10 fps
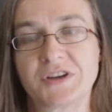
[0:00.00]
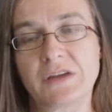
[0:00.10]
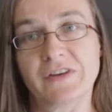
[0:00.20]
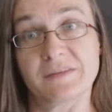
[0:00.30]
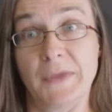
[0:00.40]

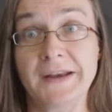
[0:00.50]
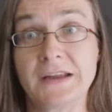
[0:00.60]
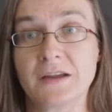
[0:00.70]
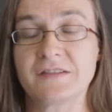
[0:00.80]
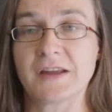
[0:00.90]
give us
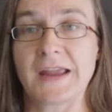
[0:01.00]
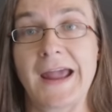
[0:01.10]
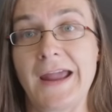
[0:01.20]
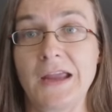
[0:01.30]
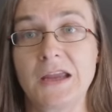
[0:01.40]
money and say,
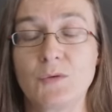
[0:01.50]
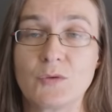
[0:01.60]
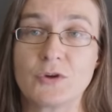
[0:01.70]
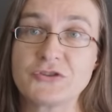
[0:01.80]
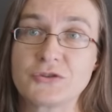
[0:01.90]
hey, we
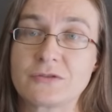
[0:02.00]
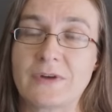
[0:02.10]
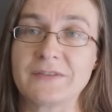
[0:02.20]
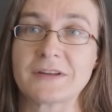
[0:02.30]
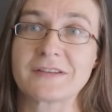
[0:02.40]
want you to
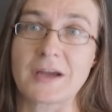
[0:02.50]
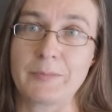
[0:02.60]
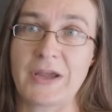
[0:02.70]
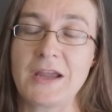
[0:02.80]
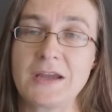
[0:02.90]
run this
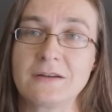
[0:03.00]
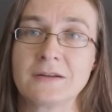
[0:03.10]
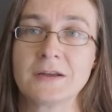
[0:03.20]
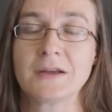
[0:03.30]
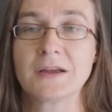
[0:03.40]

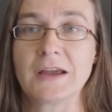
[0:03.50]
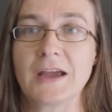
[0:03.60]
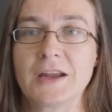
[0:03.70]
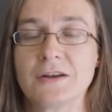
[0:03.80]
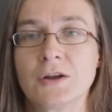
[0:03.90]
campaign,
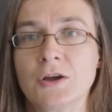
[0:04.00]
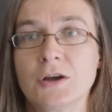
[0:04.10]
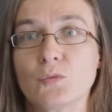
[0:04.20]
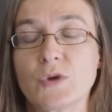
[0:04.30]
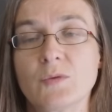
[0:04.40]
and
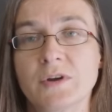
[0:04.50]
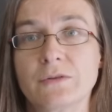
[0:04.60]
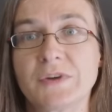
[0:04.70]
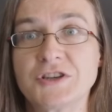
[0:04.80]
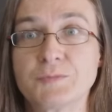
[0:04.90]
we want to
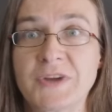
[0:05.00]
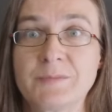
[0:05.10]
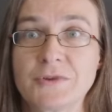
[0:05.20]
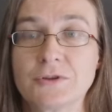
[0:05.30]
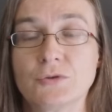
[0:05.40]
reach
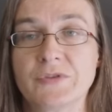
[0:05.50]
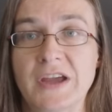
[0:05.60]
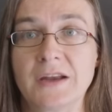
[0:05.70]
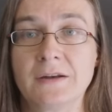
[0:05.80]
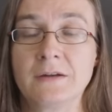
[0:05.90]
people who
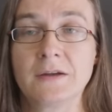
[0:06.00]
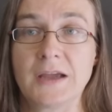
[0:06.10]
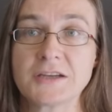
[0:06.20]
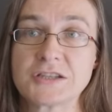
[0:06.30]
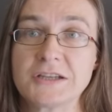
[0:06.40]
then
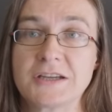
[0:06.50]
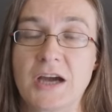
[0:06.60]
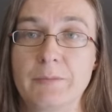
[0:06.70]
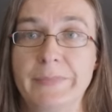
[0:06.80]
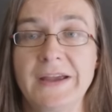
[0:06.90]
actually
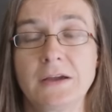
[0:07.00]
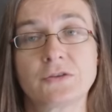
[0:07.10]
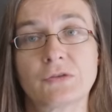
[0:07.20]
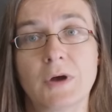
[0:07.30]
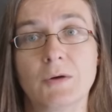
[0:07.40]
come back
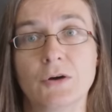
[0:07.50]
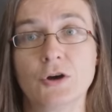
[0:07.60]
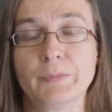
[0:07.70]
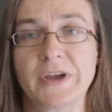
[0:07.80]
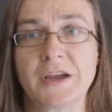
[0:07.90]
to our
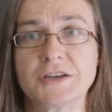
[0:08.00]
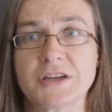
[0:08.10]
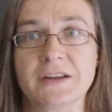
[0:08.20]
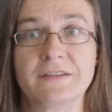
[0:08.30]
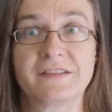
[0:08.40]
homepage
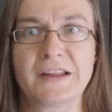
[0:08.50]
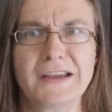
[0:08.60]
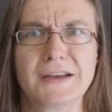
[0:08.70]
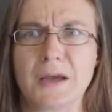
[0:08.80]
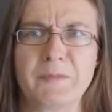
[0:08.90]
and
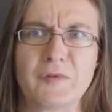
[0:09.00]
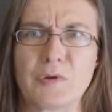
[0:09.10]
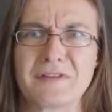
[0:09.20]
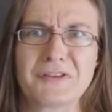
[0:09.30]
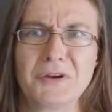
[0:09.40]
sign up
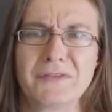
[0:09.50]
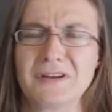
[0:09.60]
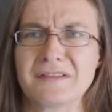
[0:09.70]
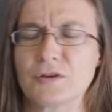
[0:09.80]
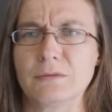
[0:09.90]
for a
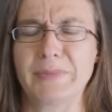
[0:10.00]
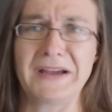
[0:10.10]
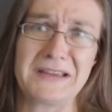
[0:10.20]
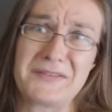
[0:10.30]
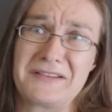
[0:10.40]
service or
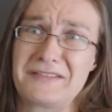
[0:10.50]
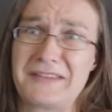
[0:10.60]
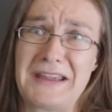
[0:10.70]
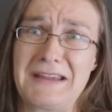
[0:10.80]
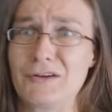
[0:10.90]
buy this
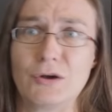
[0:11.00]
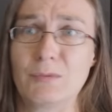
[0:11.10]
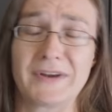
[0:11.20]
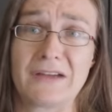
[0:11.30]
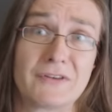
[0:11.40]
thing or
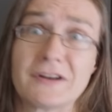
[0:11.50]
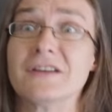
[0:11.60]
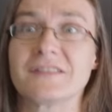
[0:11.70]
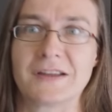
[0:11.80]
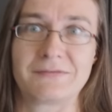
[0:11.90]
whatever it
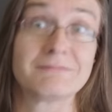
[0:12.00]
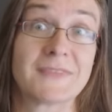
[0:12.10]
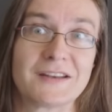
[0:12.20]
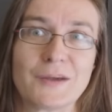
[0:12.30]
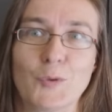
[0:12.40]
is that,
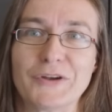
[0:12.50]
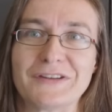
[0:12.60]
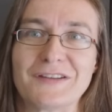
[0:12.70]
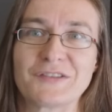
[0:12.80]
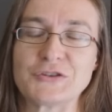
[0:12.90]
that they
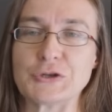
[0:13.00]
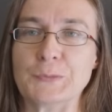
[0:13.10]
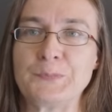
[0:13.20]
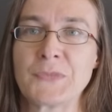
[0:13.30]
wanted us to do.